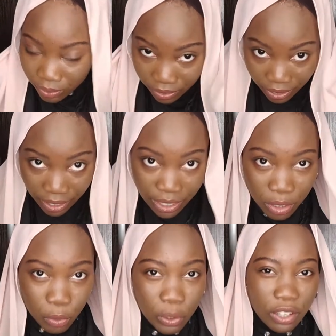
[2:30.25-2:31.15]

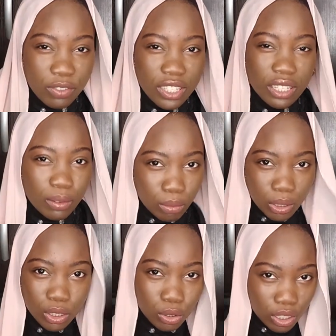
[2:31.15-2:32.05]
So you'd have
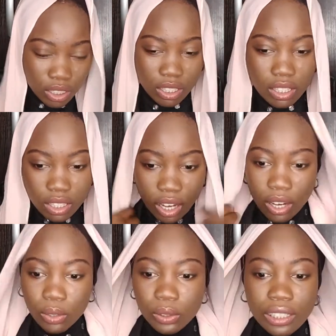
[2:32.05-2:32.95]
seen me
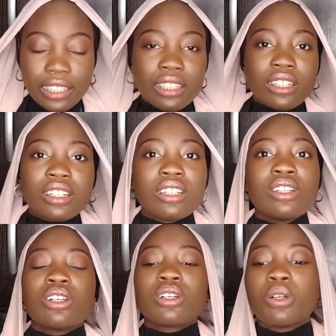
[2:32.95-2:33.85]
do this
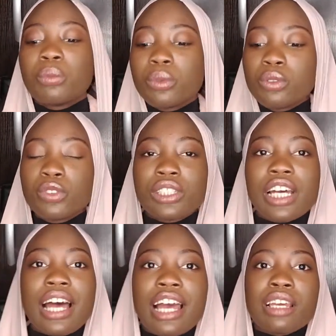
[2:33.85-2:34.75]
style like a couple of
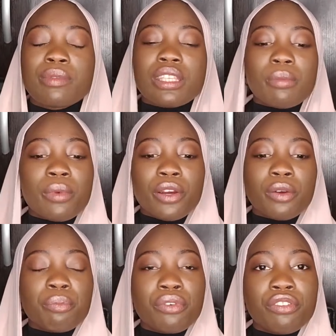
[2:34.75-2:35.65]
times
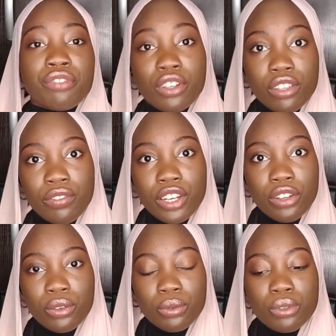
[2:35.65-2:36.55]
in some of
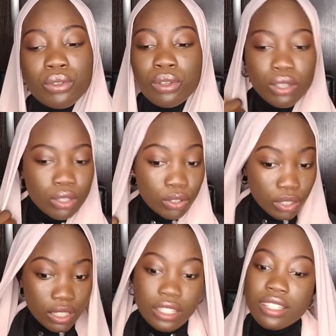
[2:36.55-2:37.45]
my previous
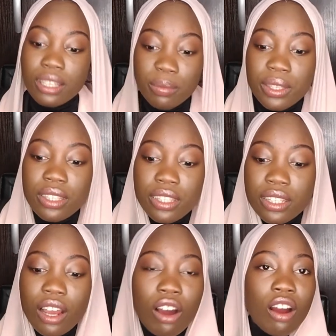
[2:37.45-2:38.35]
videos using
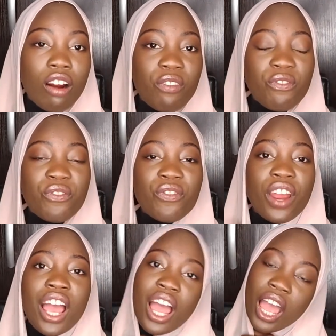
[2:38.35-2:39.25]
the same
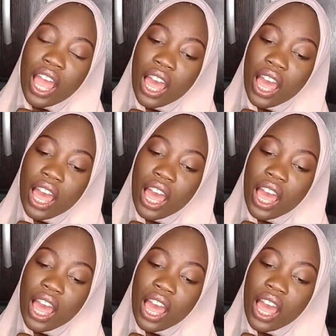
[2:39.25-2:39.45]
scarf,